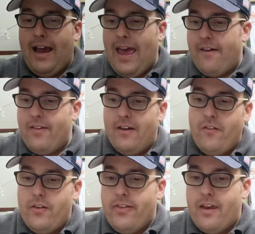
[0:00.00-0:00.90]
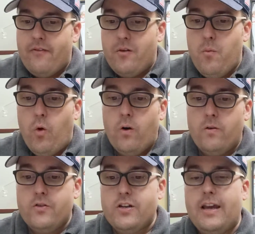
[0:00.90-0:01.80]
I have everything from
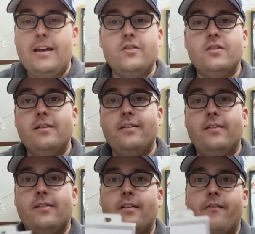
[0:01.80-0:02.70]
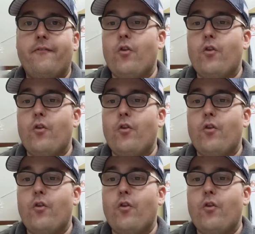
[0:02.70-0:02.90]
oil changes,